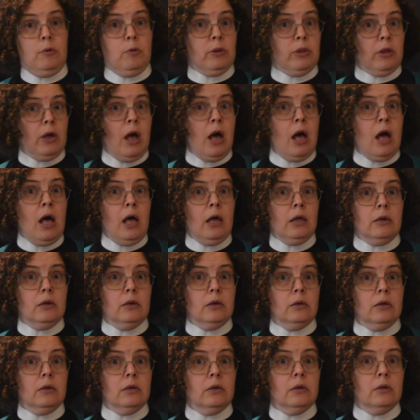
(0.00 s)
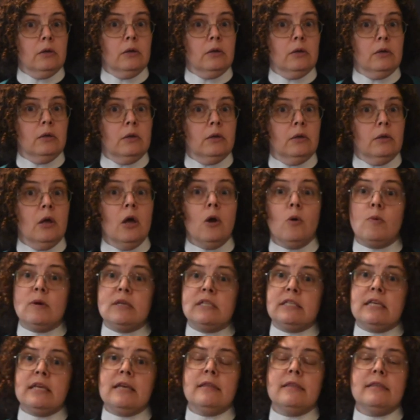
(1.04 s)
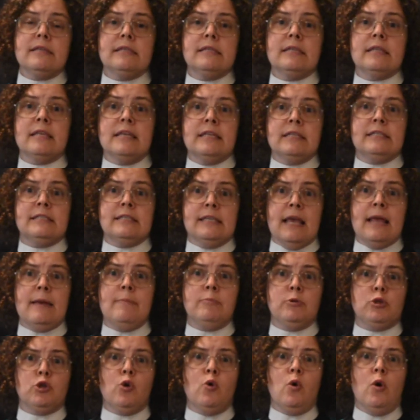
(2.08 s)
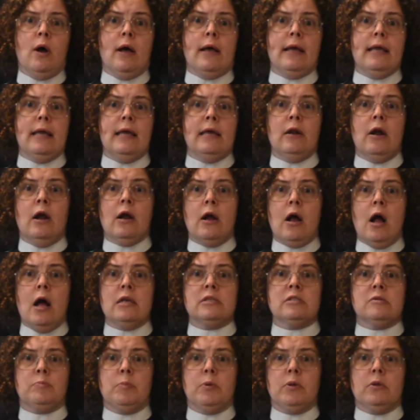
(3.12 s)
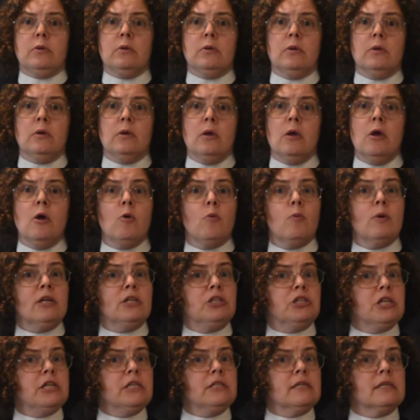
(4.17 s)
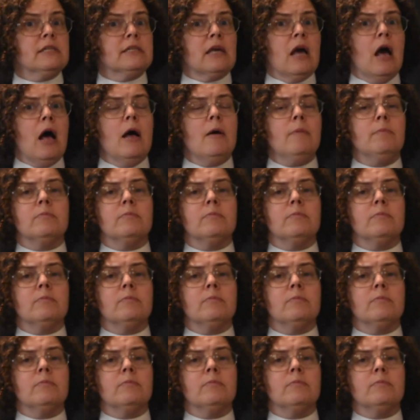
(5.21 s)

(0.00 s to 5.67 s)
and with God. We see this same joy in our gospel when Jesus